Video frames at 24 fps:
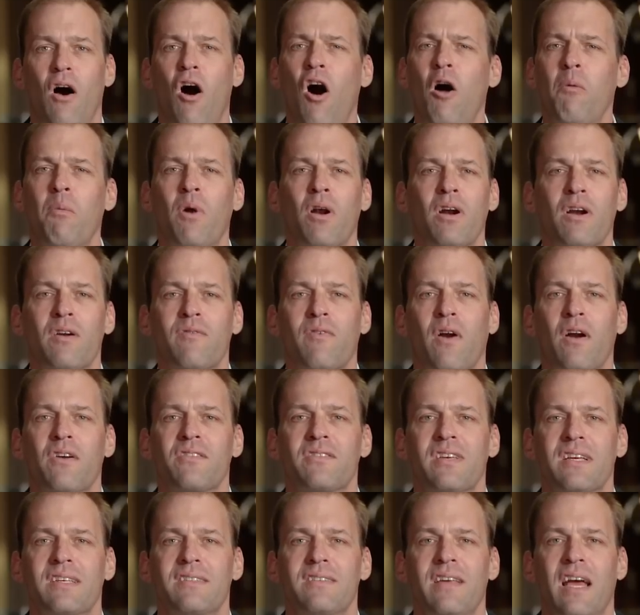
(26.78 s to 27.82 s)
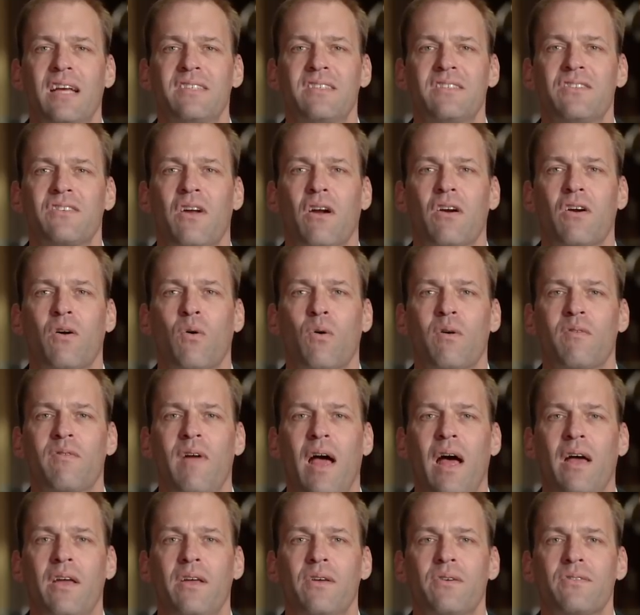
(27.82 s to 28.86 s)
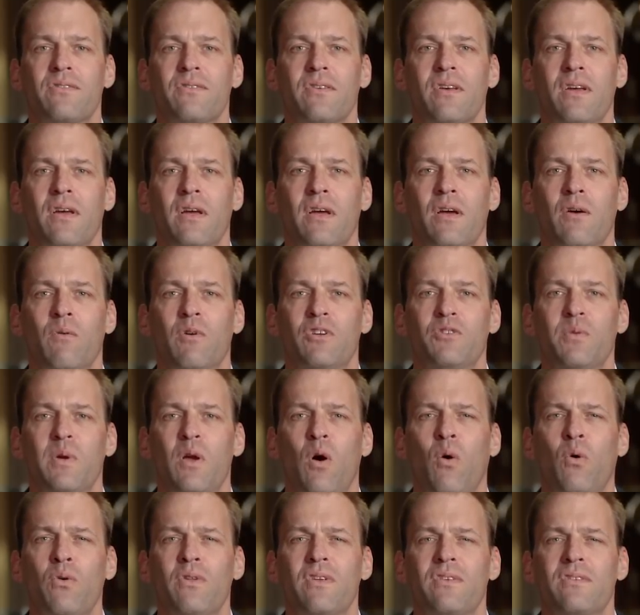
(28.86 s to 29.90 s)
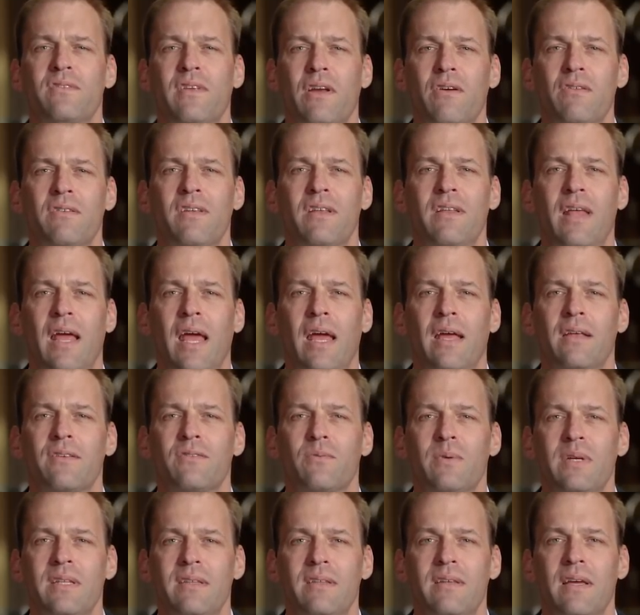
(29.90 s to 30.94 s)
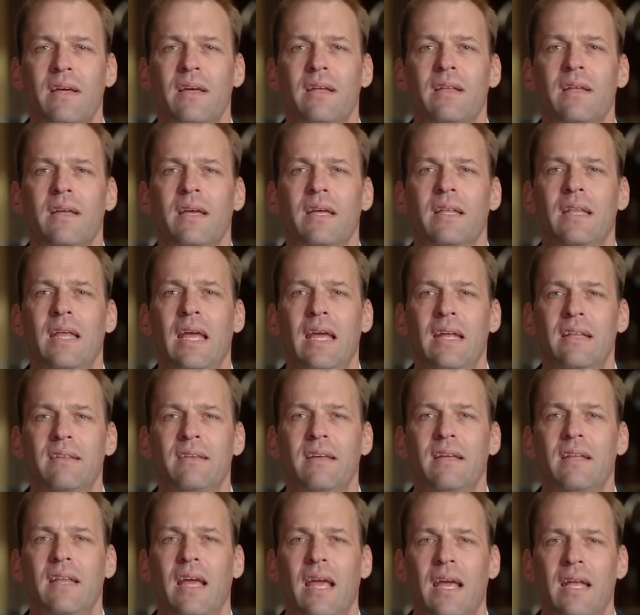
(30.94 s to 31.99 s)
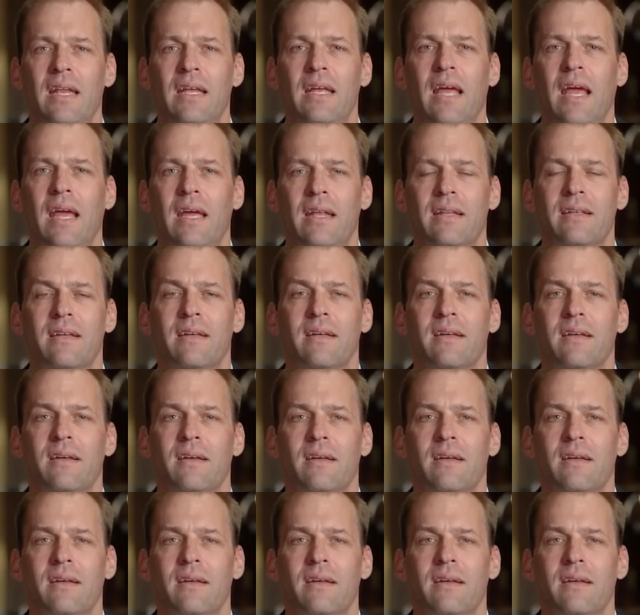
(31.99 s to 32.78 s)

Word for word: The hallmark of our success is our core values, which we hold as dear today as we did in 1888.